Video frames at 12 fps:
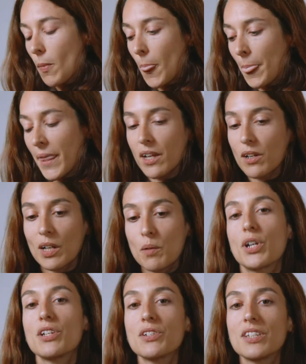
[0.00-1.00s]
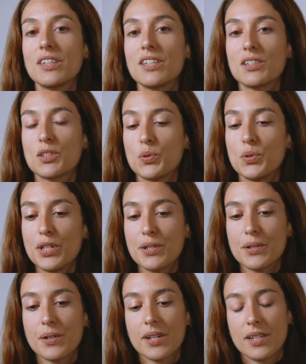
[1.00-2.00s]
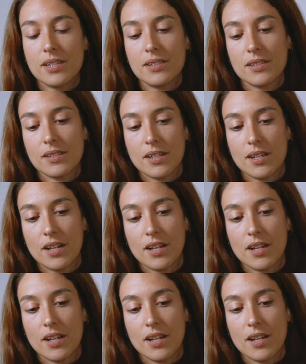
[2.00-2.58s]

The collaboration in this studio is